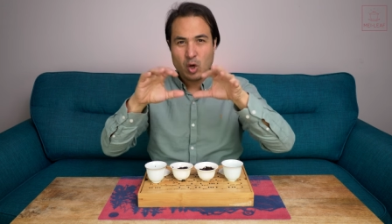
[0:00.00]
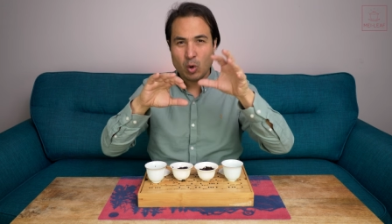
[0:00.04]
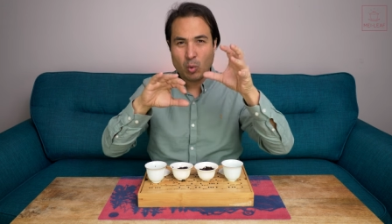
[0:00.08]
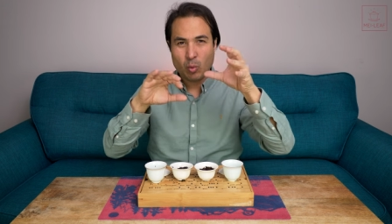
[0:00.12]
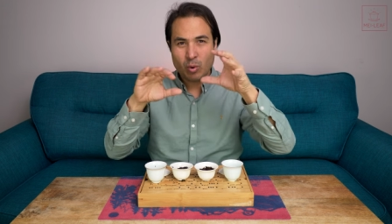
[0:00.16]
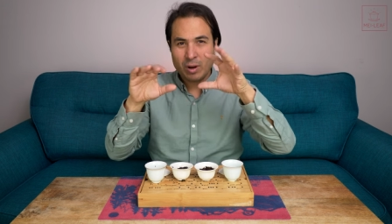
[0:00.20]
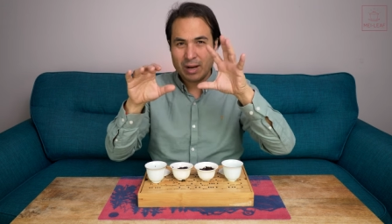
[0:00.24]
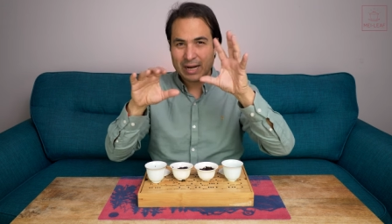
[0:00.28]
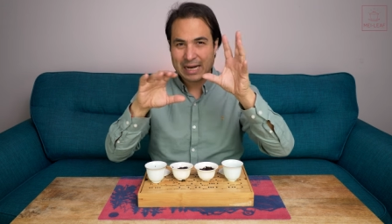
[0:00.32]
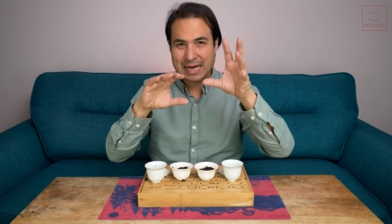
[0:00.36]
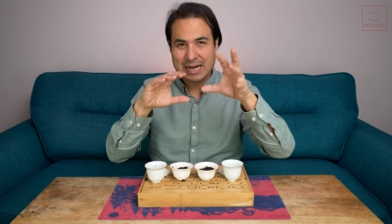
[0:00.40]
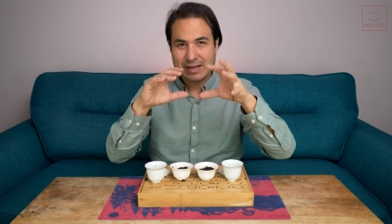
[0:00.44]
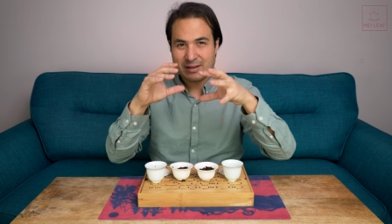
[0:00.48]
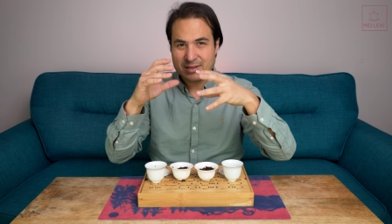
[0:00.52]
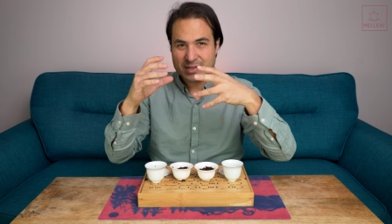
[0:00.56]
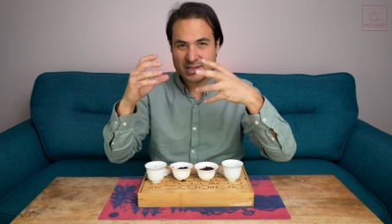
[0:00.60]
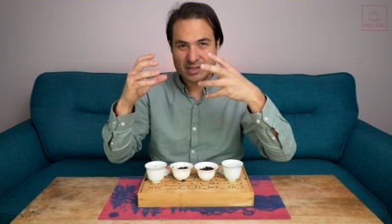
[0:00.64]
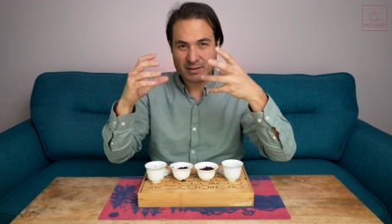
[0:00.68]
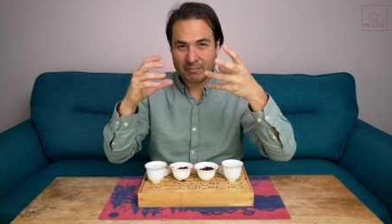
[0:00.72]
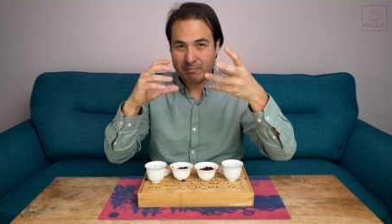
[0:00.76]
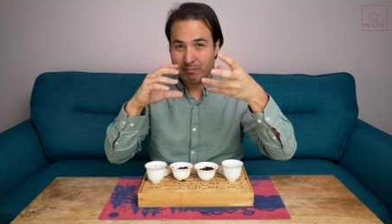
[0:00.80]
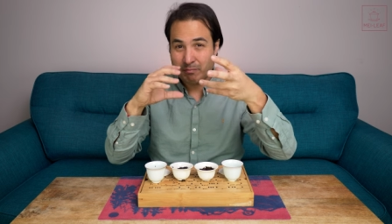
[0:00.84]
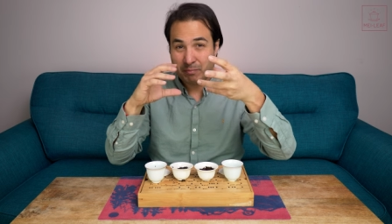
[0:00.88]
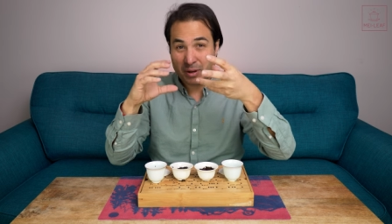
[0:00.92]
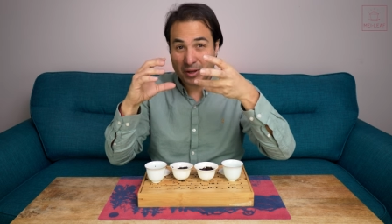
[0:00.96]
work out
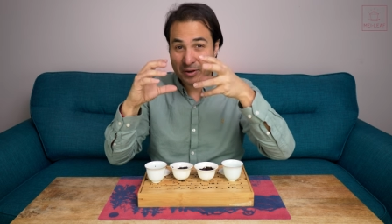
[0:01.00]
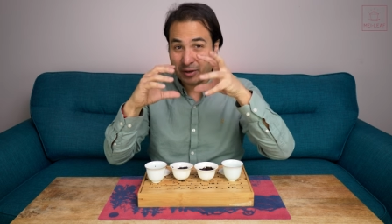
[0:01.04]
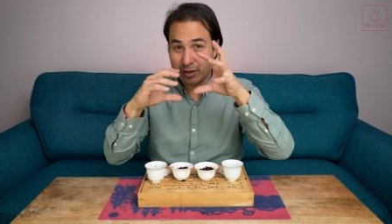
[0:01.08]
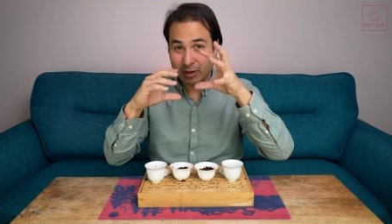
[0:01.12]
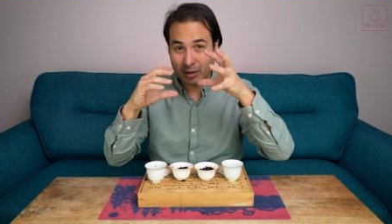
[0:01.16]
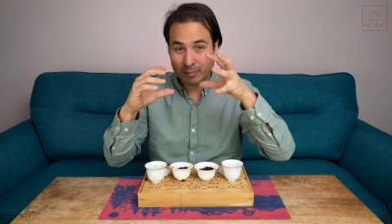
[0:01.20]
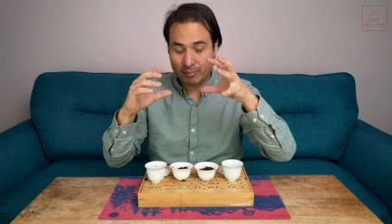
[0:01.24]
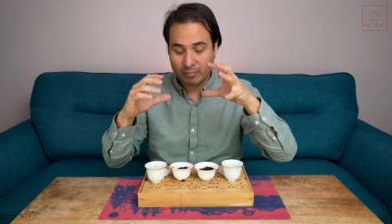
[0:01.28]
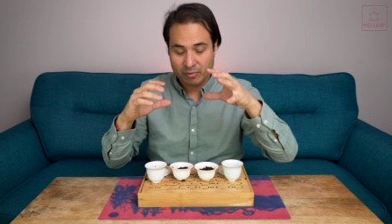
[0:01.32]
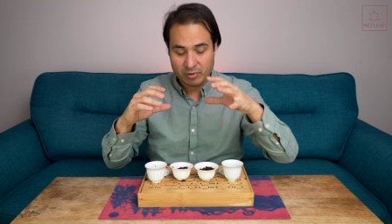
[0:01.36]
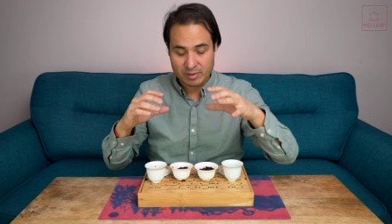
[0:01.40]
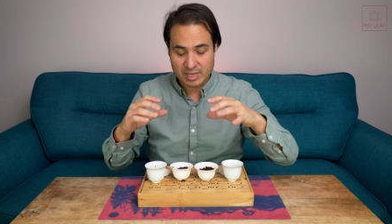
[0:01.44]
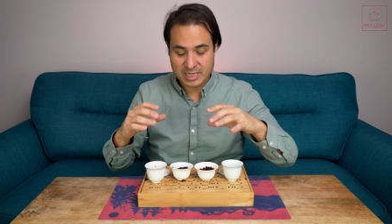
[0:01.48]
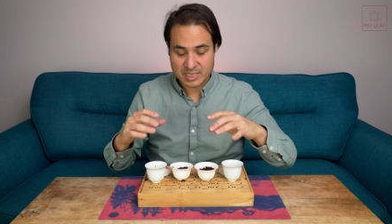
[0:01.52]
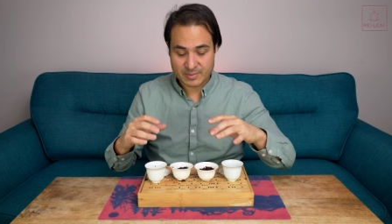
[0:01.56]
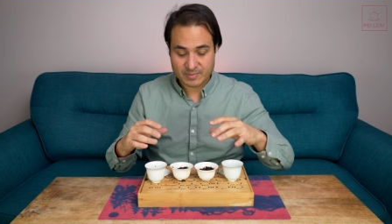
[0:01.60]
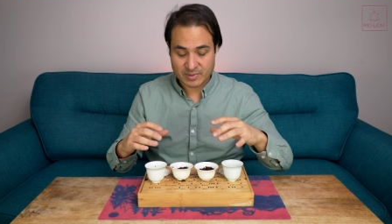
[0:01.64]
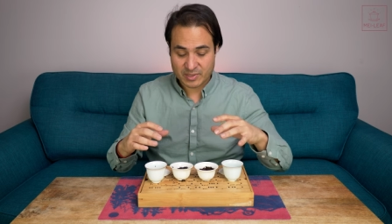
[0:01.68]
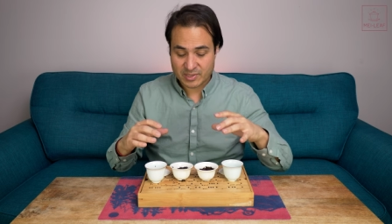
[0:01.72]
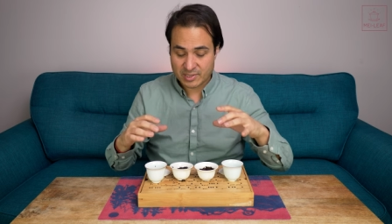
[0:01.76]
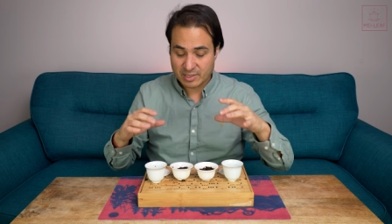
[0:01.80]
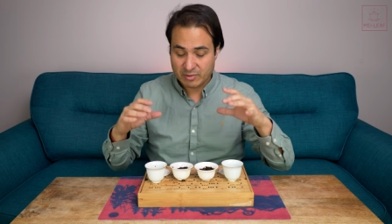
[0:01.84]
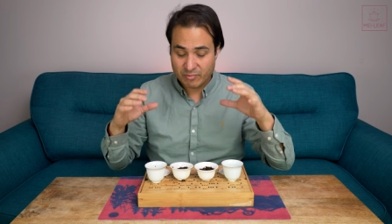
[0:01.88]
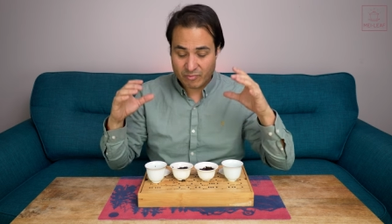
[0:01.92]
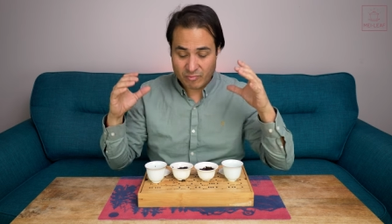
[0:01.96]
some bundle price
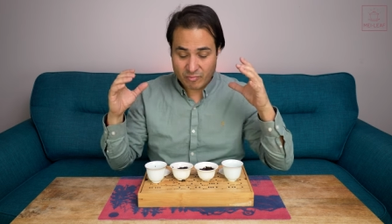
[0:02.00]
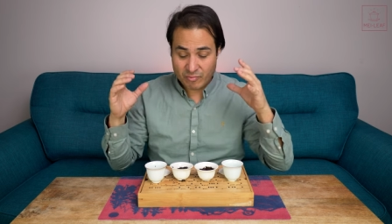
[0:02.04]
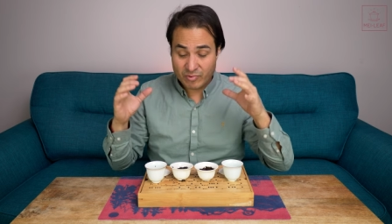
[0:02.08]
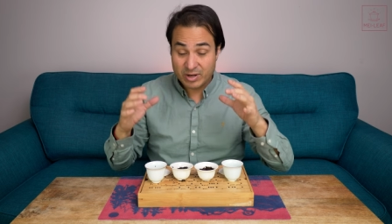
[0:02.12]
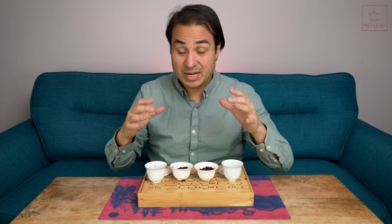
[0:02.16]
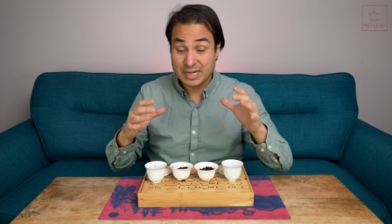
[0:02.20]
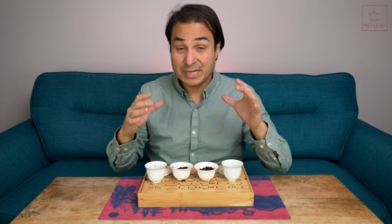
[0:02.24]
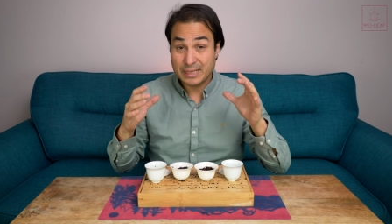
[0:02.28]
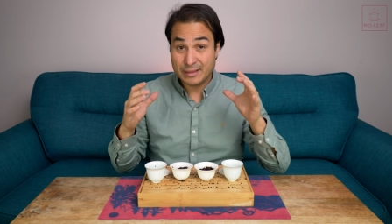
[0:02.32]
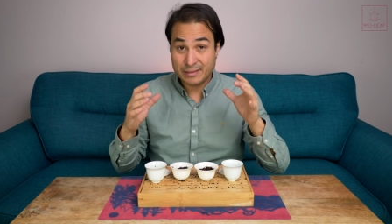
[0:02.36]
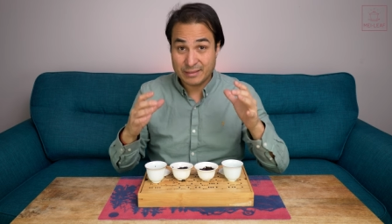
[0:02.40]
because I really